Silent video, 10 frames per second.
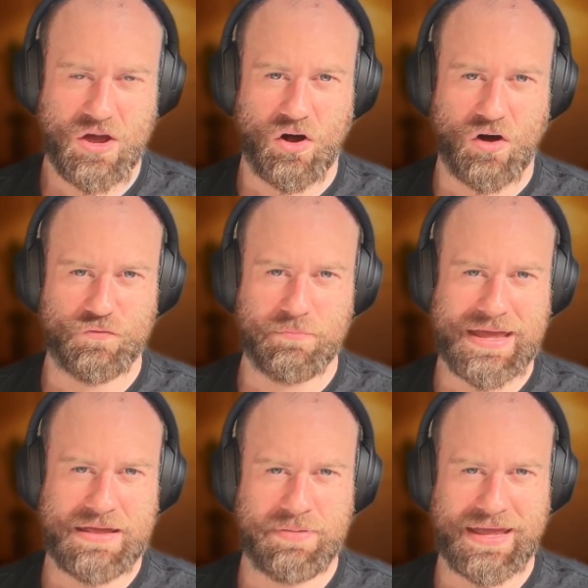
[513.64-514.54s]
of
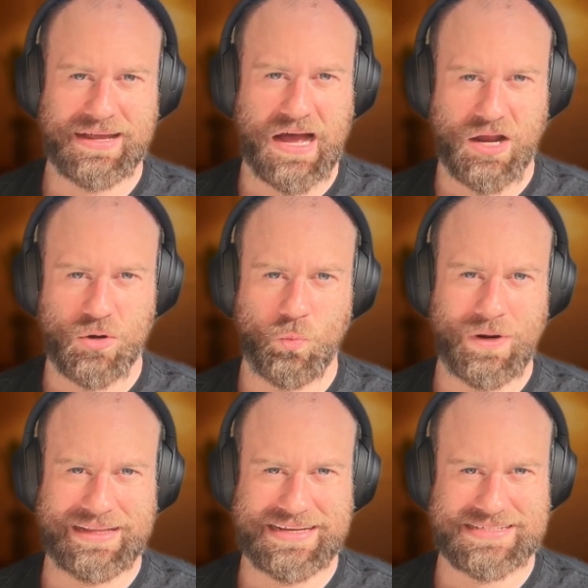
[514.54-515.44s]
me being
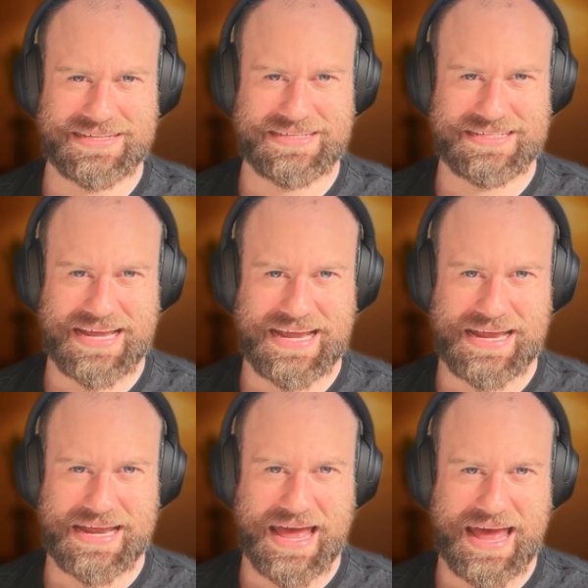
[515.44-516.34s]
unwilling to see